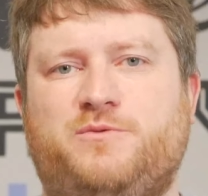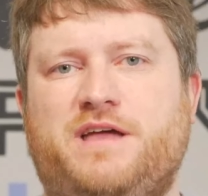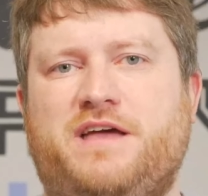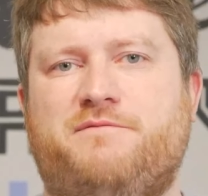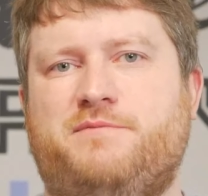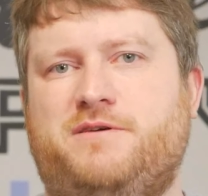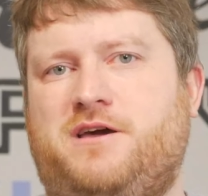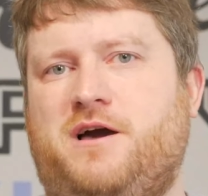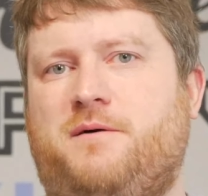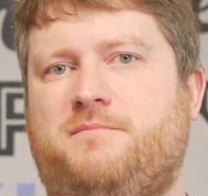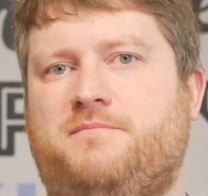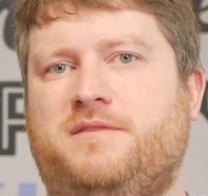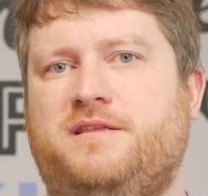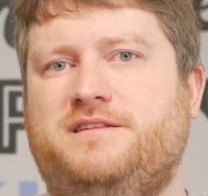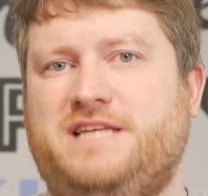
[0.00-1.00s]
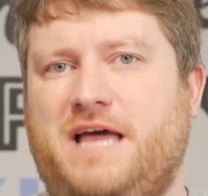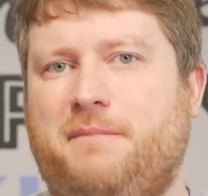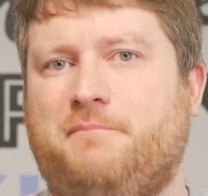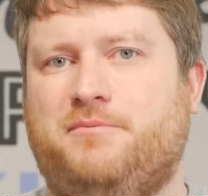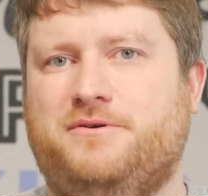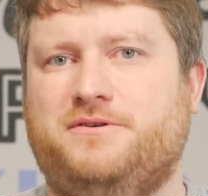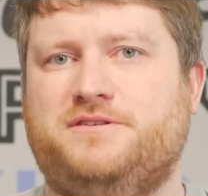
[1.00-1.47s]
we have become
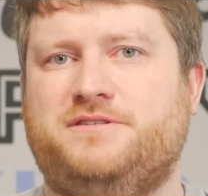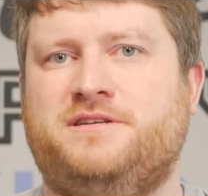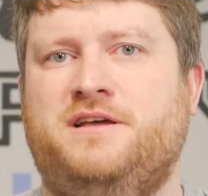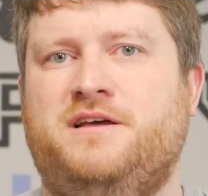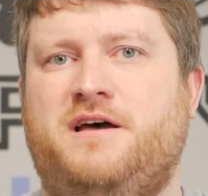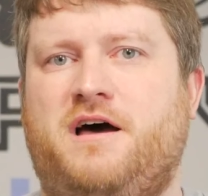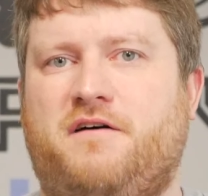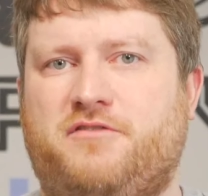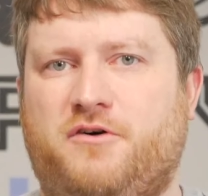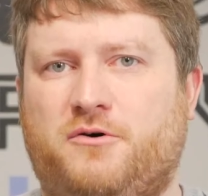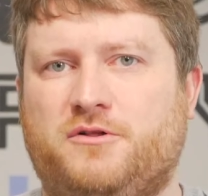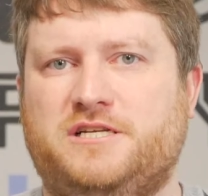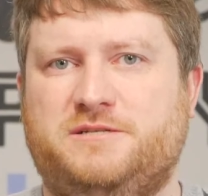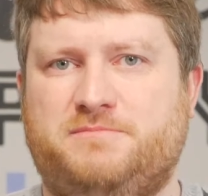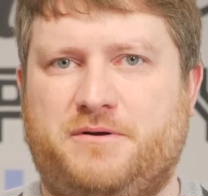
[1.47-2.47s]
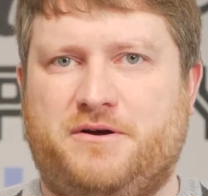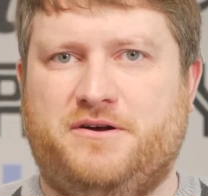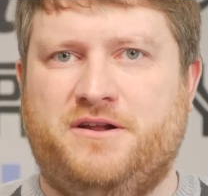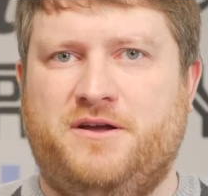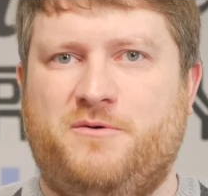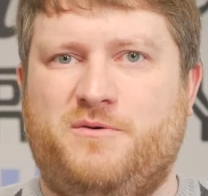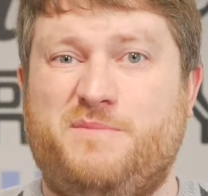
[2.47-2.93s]
temples of the Holy Spirit.